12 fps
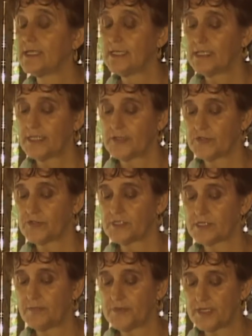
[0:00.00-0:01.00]
that there's
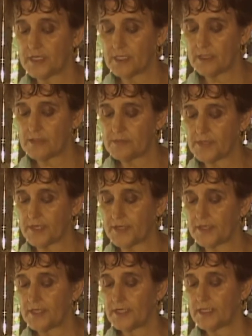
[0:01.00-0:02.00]
something in the bark
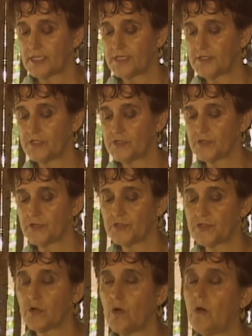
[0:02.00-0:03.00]
that deters
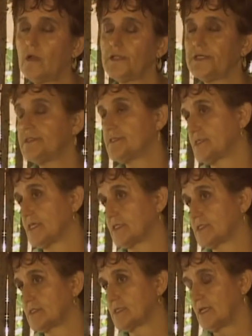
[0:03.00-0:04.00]
all insects.